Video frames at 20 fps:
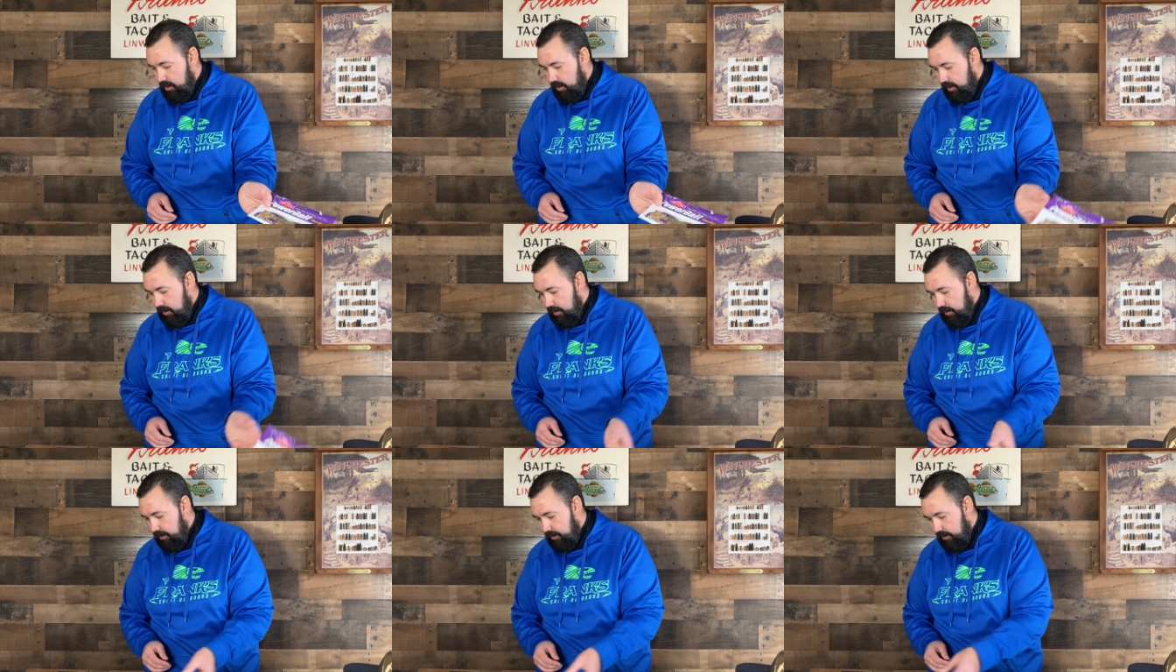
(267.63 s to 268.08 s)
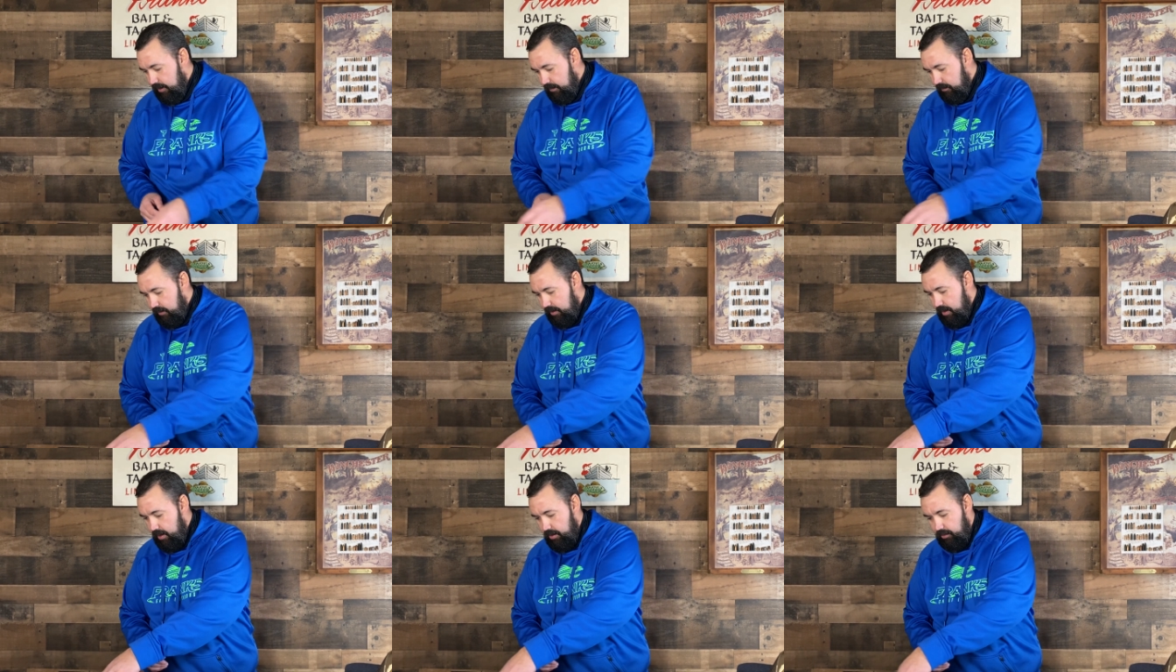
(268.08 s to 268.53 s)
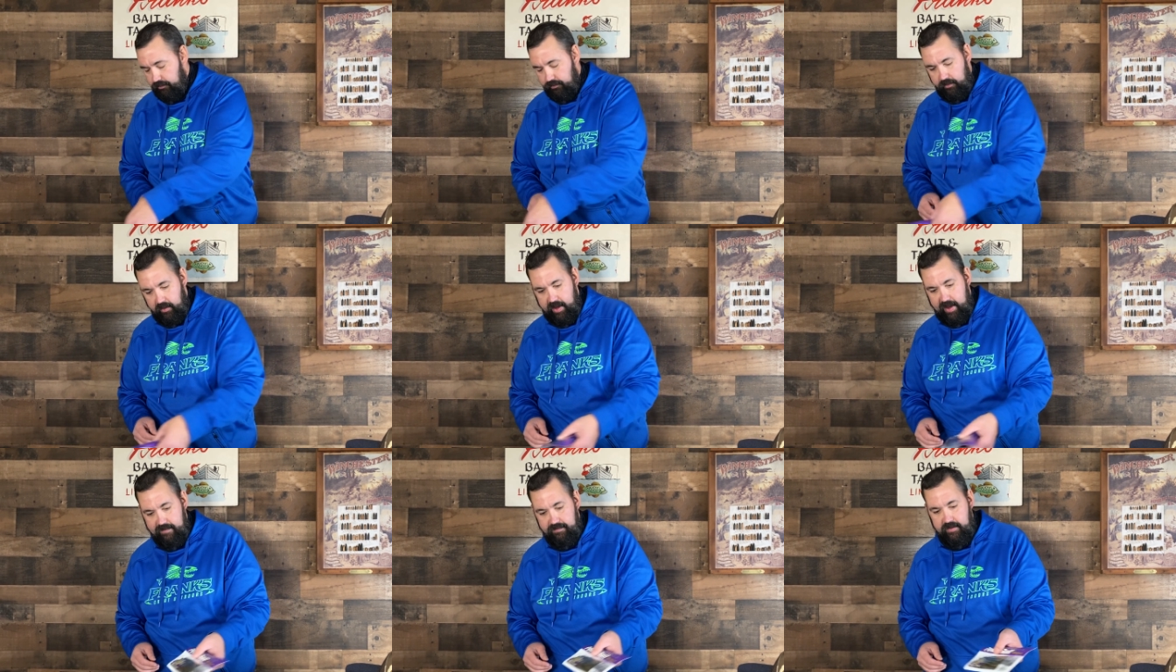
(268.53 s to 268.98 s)
And then we also
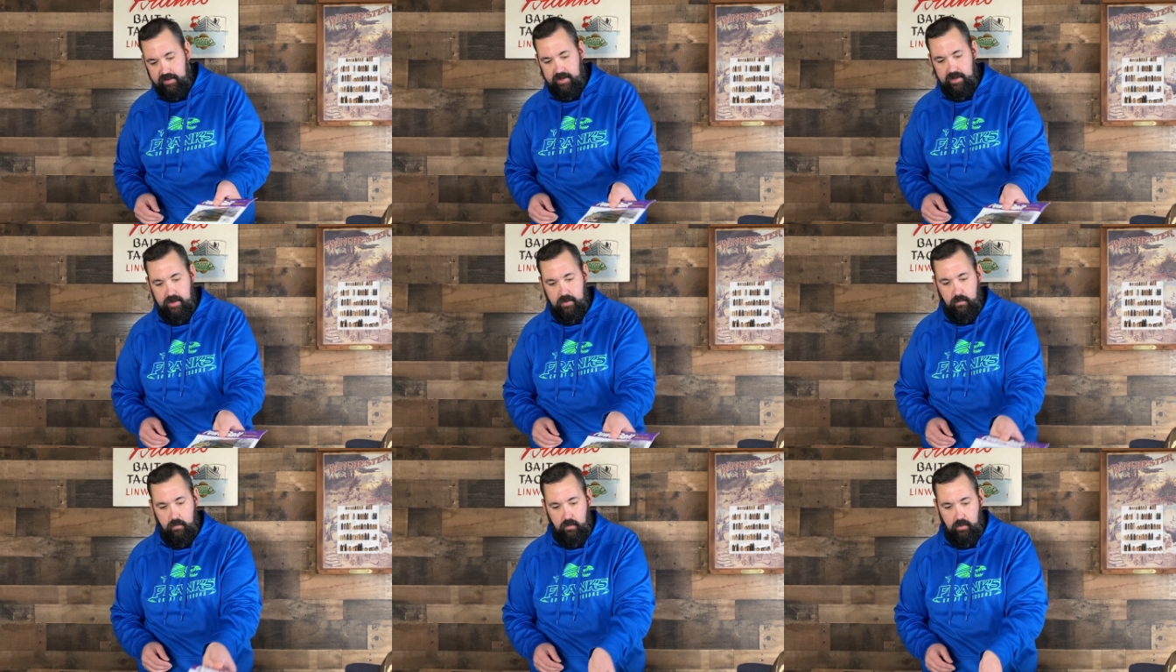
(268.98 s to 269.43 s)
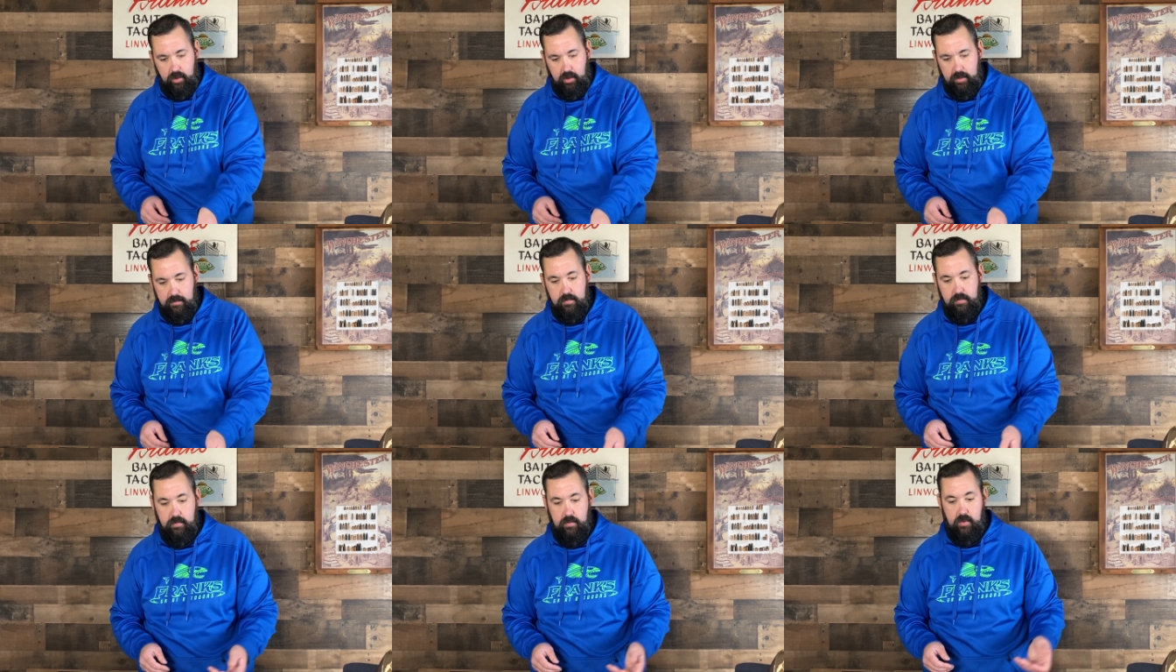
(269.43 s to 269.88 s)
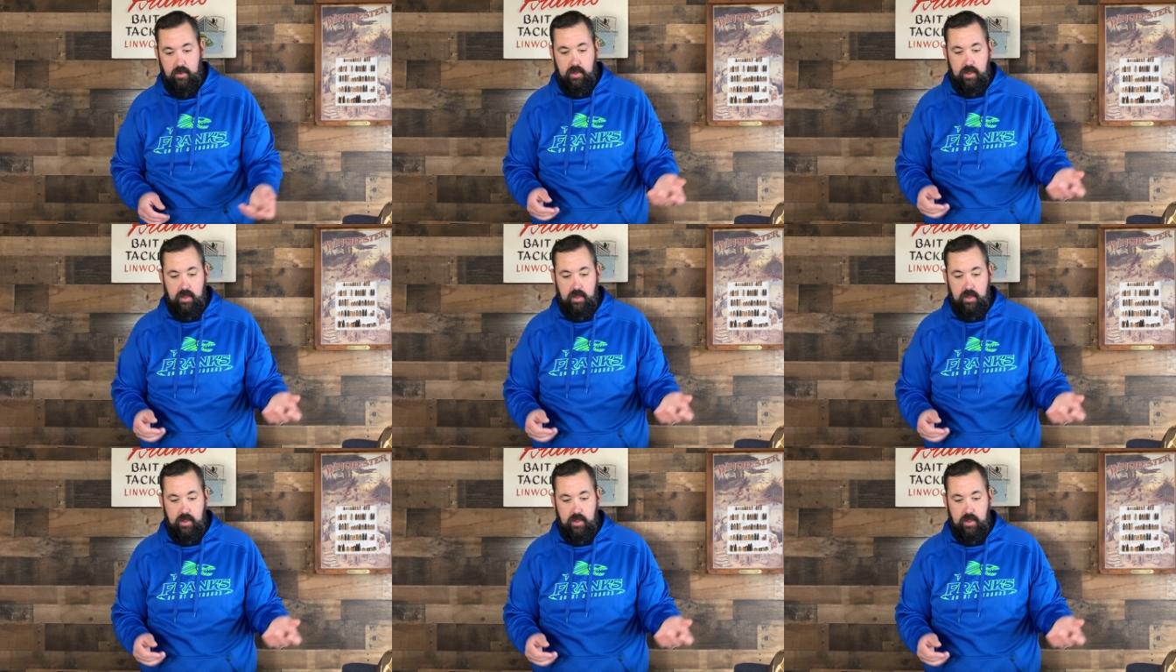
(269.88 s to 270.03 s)
have the hit worm.